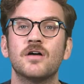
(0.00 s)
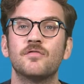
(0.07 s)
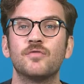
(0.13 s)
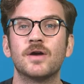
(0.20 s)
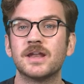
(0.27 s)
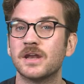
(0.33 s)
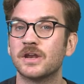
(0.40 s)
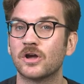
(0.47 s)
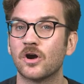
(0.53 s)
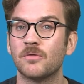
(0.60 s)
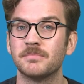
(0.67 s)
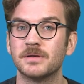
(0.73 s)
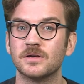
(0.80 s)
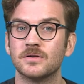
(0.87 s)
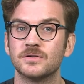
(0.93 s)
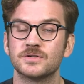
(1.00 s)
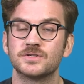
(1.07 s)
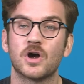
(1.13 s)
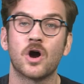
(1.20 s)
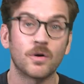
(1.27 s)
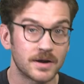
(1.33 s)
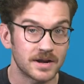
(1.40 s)
of ready-to-go
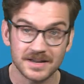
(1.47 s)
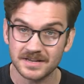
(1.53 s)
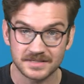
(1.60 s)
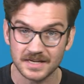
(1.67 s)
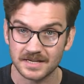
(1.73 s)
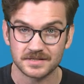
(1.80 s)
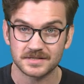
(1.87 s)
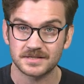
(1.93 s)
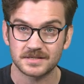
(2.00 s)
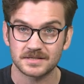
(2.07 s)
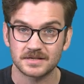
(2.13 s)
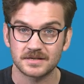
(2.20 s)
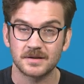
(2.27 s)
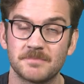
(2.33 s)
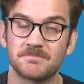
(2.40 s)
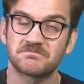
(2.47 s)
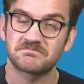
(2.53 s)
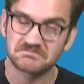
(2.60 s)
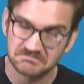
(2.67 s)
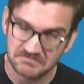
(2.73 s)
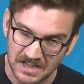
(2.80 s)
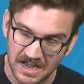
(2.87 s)
meals already exists.
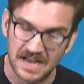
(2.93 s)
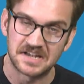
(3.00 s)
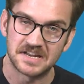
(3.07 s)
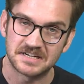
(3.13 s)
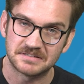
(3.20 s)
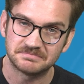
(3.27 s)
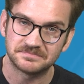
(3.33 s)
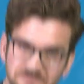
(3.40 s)
Kinda.